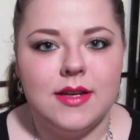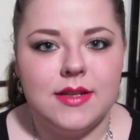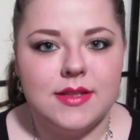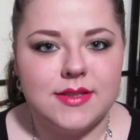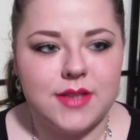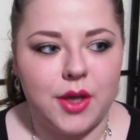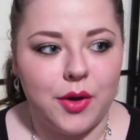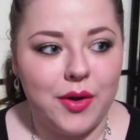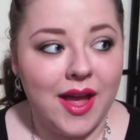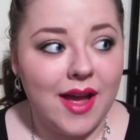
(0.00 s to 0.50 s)

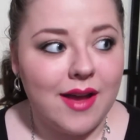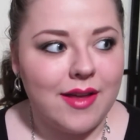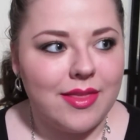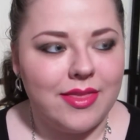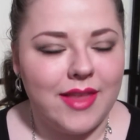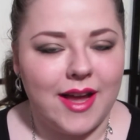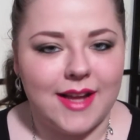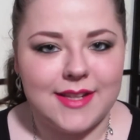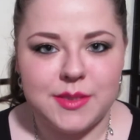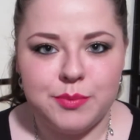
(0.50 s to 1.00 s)
So yeah,
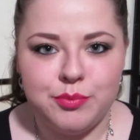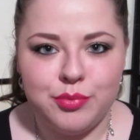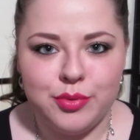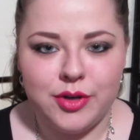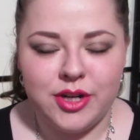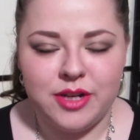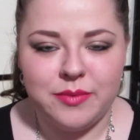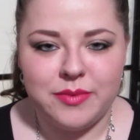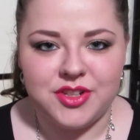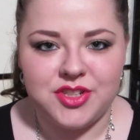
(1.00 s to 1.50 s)
that's
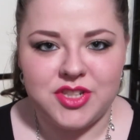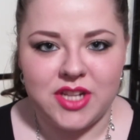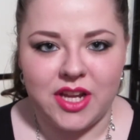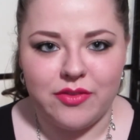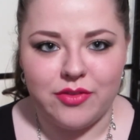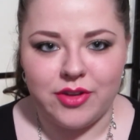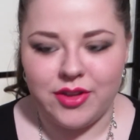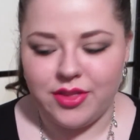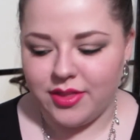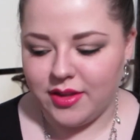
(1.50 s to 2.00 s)
pretty much
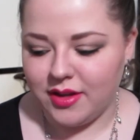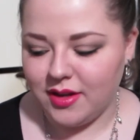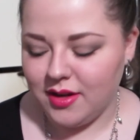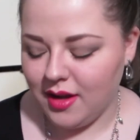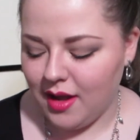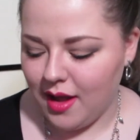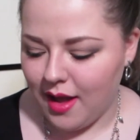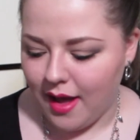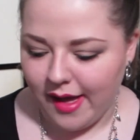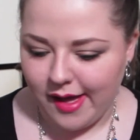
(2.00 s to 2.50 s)

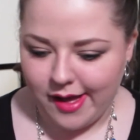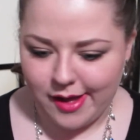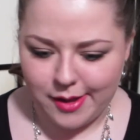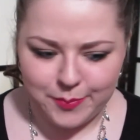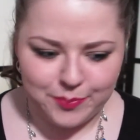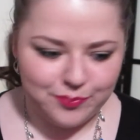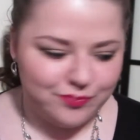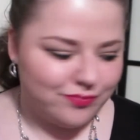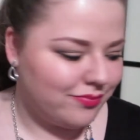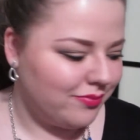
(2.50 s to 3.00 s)
everything.
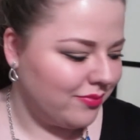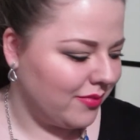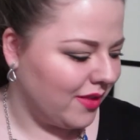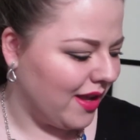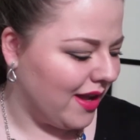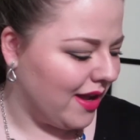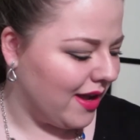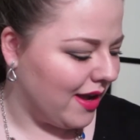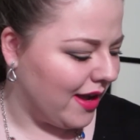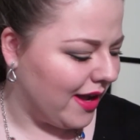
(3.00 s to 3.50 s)

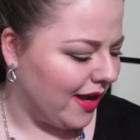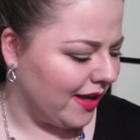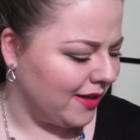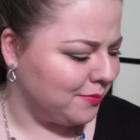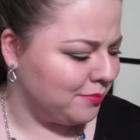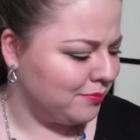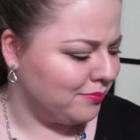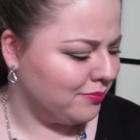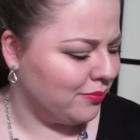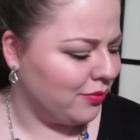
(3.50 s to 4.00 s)

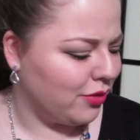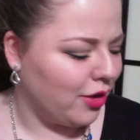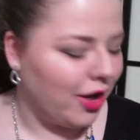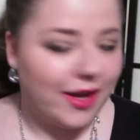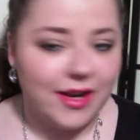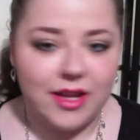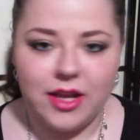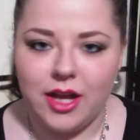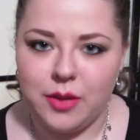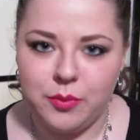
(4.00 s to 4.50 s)
I
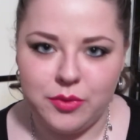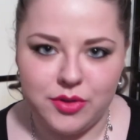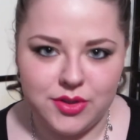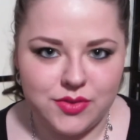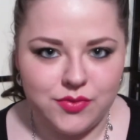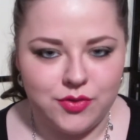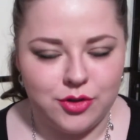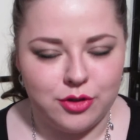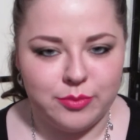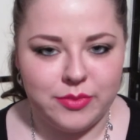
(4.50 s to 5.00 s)
thought I
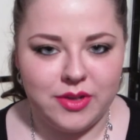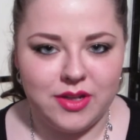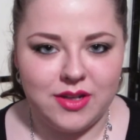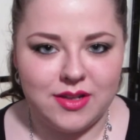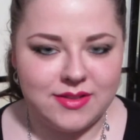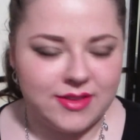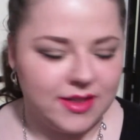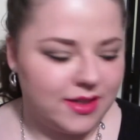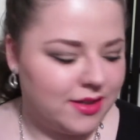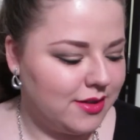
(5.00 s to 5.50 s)
was filming
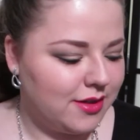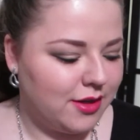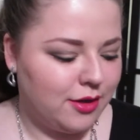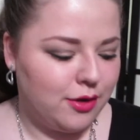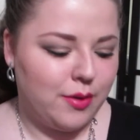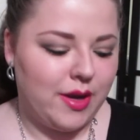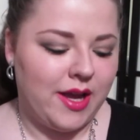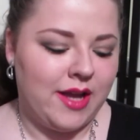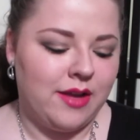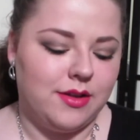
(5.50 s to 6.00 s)
a second
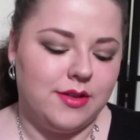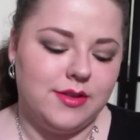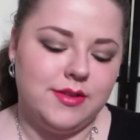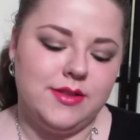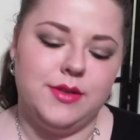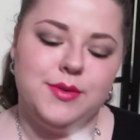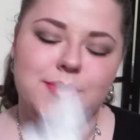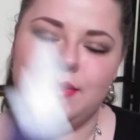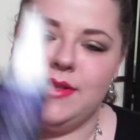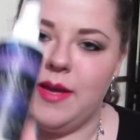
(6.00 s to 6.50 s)
ago. I
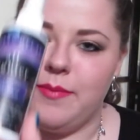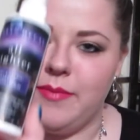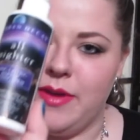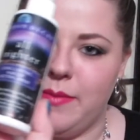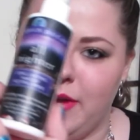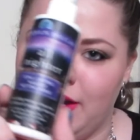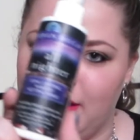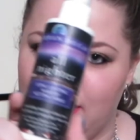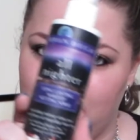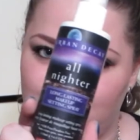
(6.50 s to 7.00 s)
also set my
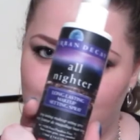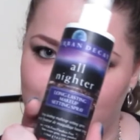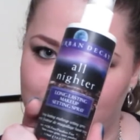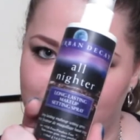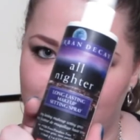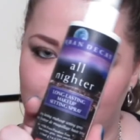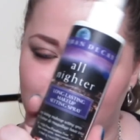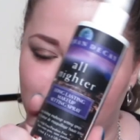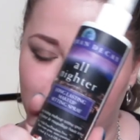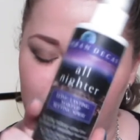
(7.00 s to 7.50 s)
makeup
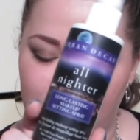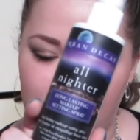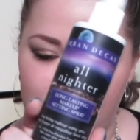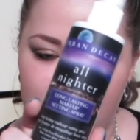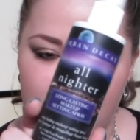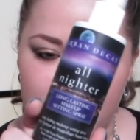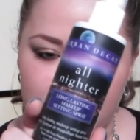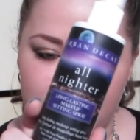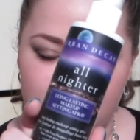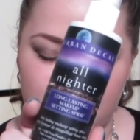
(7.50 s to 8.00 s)
with
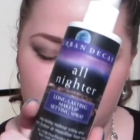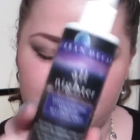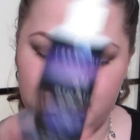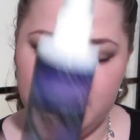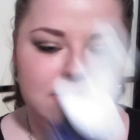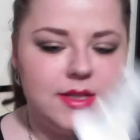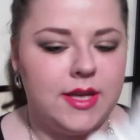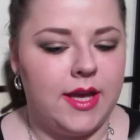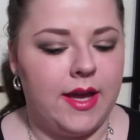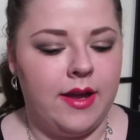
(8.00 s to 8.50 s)
the
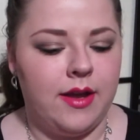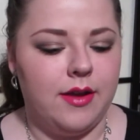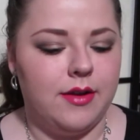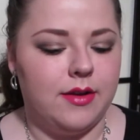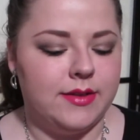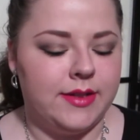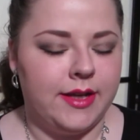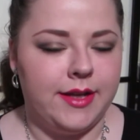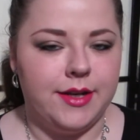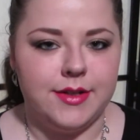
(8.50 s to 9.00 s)
Urban Decay
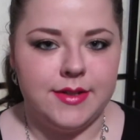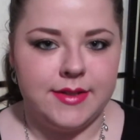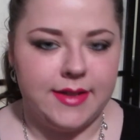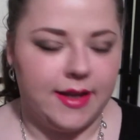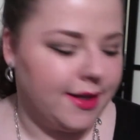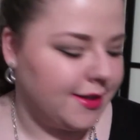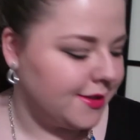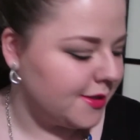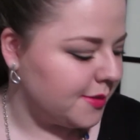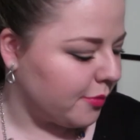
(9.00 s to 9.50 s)
All Nighter
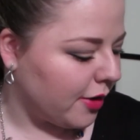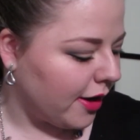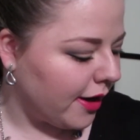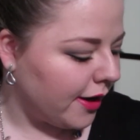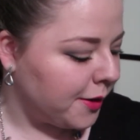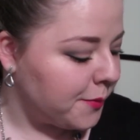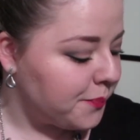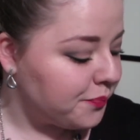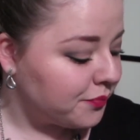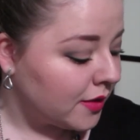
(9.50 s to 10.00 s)
Setting
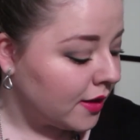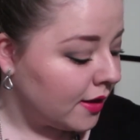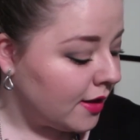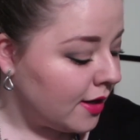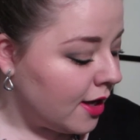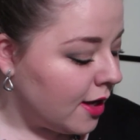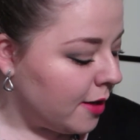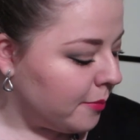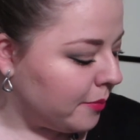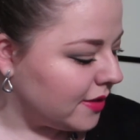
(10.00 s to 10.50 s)
Spray.
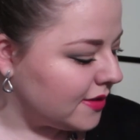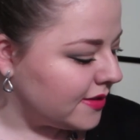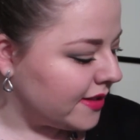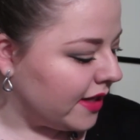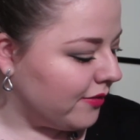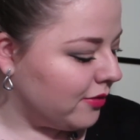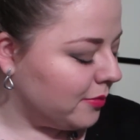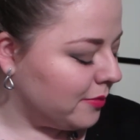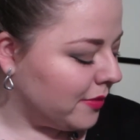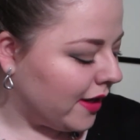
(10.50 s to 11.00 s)
But
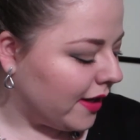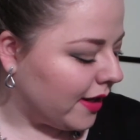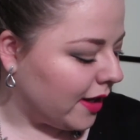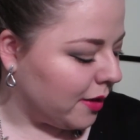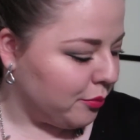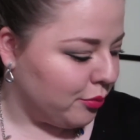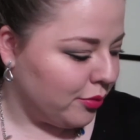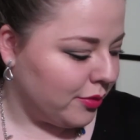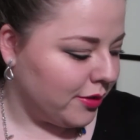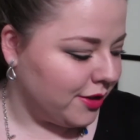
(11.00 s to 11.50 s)
aside from that,
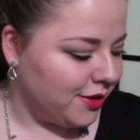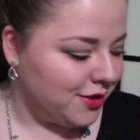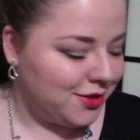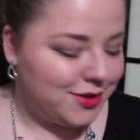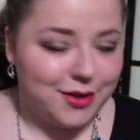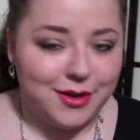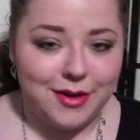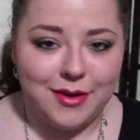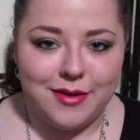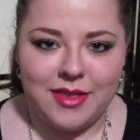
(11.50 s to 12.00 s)
I'm pretty
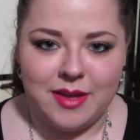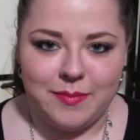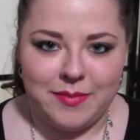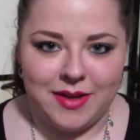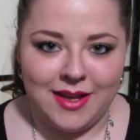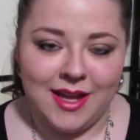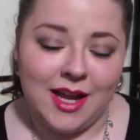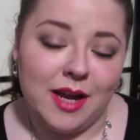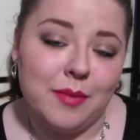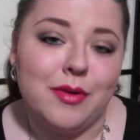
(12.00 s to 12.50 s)
sure that
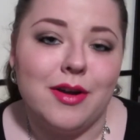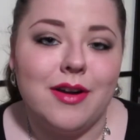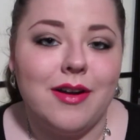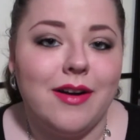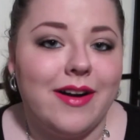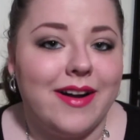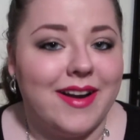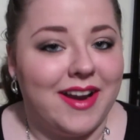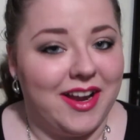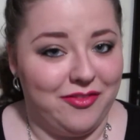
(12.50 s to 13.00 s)
my camera
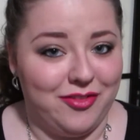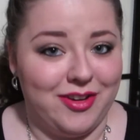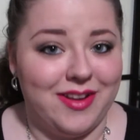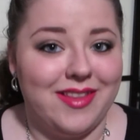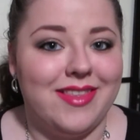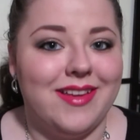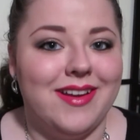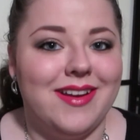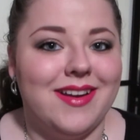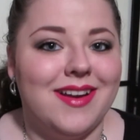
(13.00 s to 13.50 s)
caught
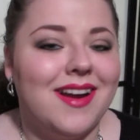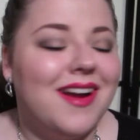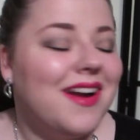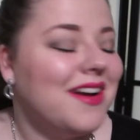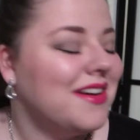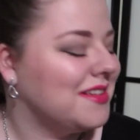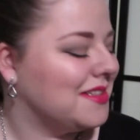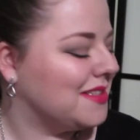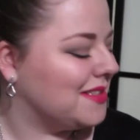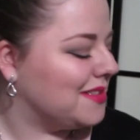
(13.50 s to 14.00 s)
everything.
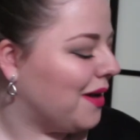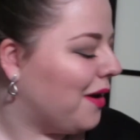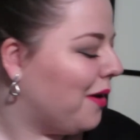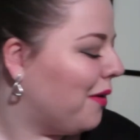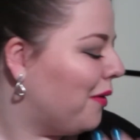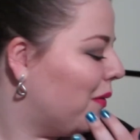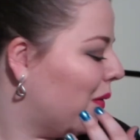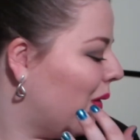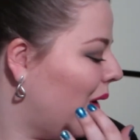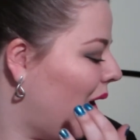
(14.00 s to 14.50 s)

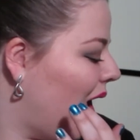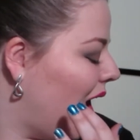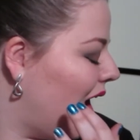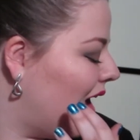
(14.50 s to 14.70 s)
So